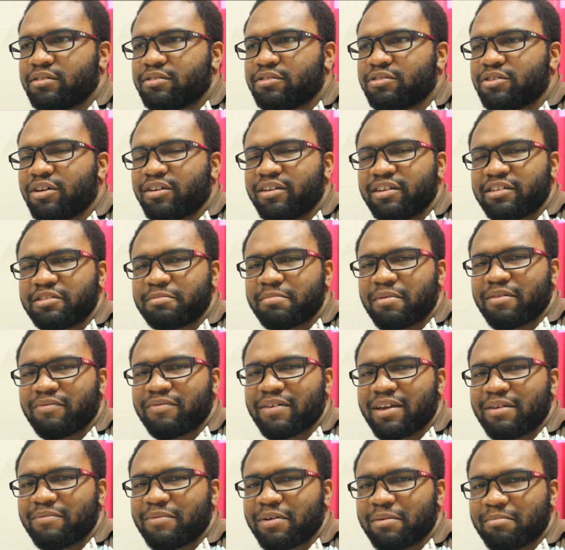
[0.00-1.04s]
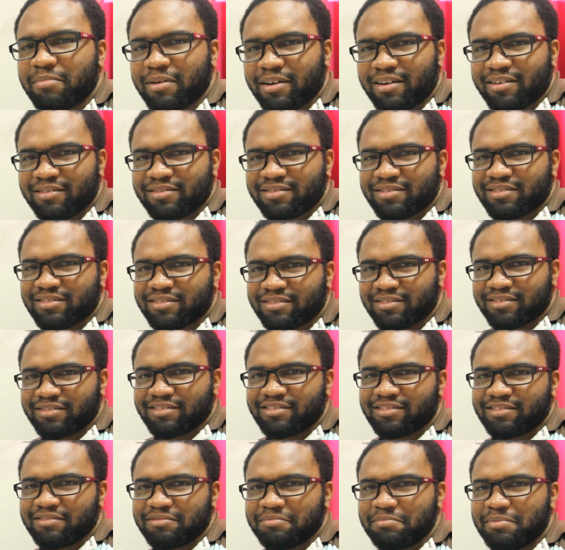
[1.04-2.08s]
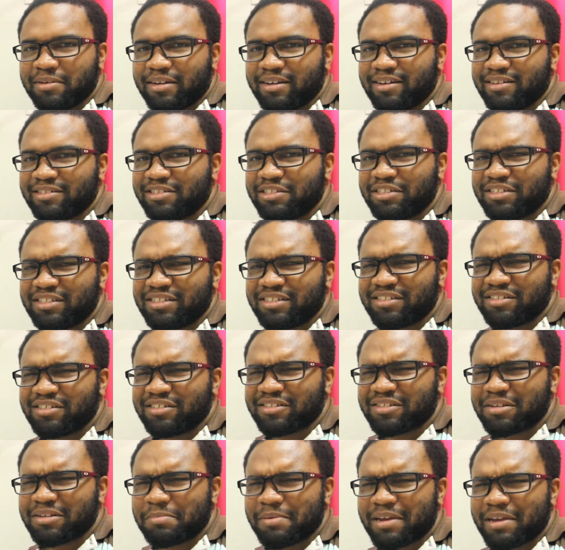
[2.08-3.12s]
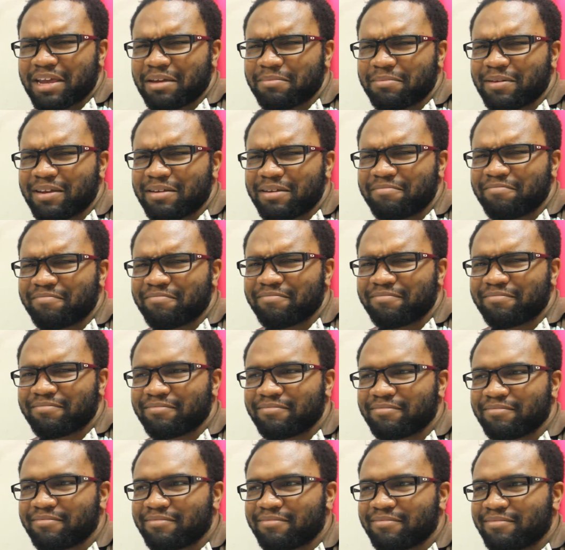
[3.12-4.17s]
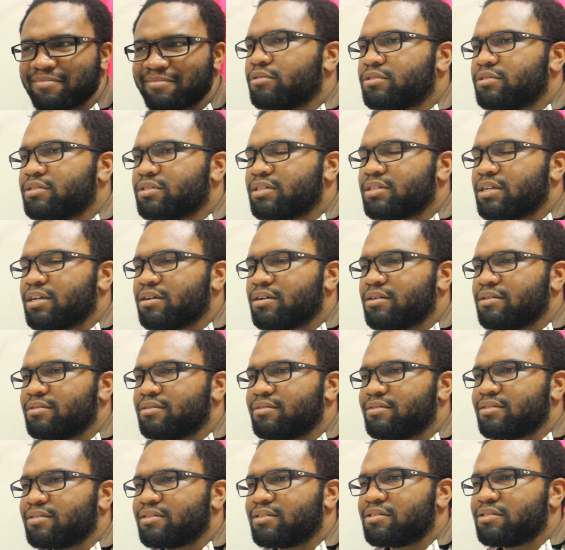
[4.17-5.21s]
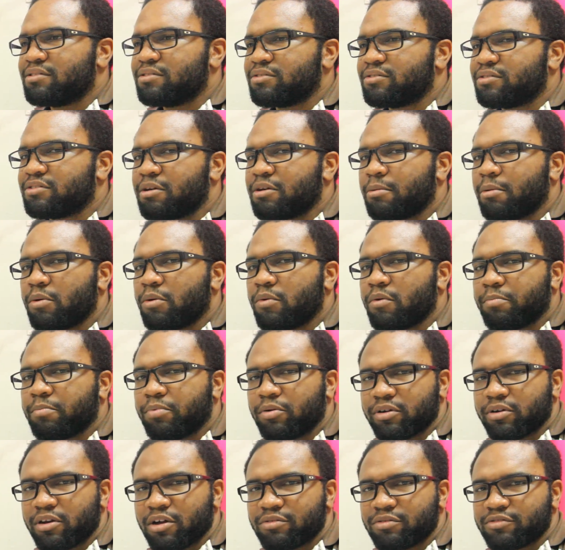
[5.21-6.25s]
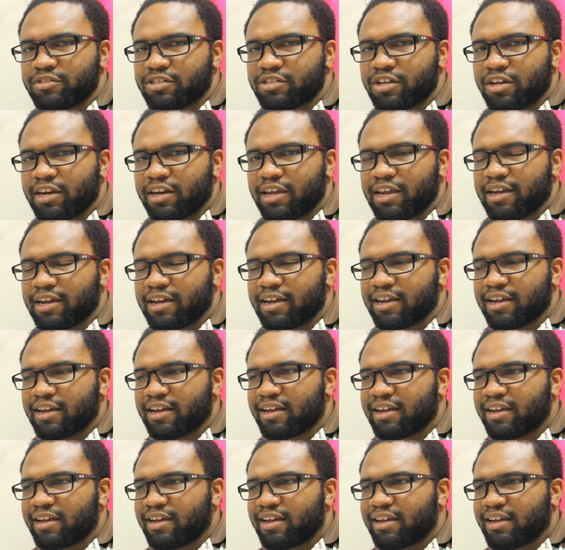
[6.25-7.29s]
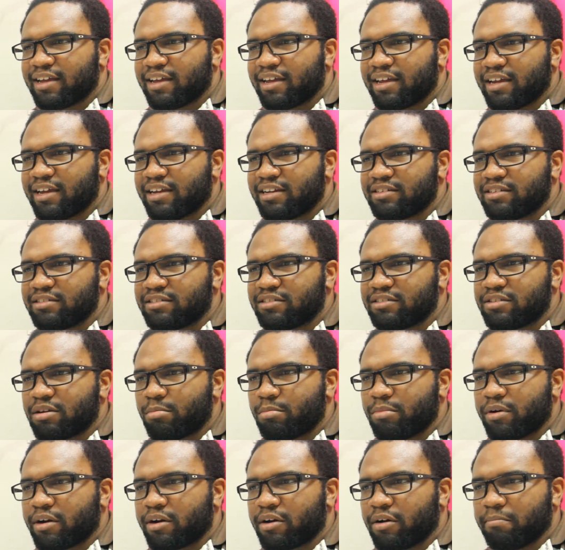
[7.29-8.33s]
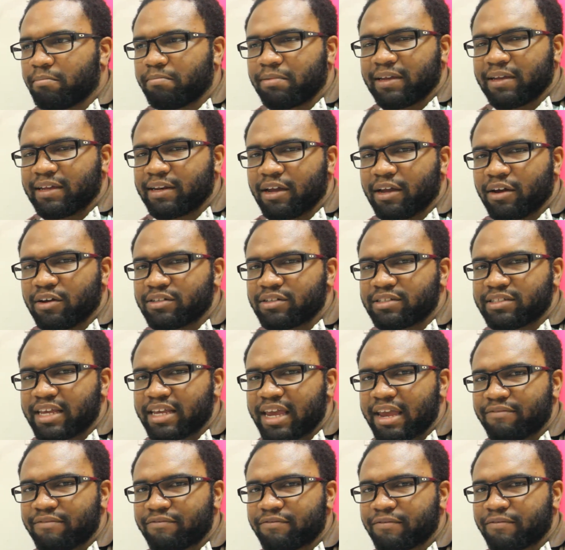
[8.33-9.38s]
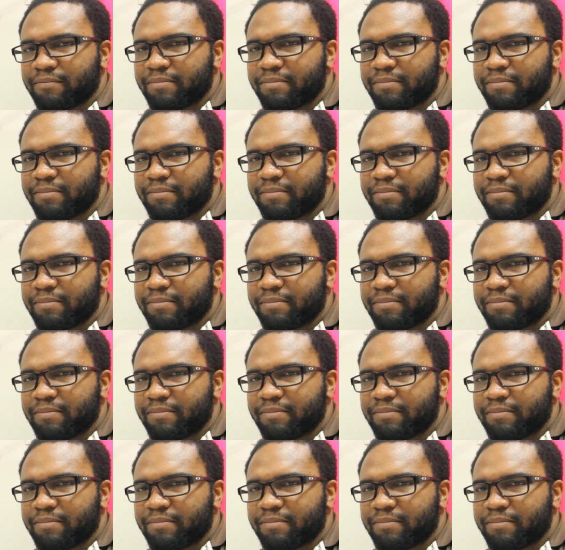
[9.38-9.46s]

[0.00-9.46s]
Sunny is my favorite because she's just a baby. You'll see somebody will put down Sunny in somewhere completely unsafe,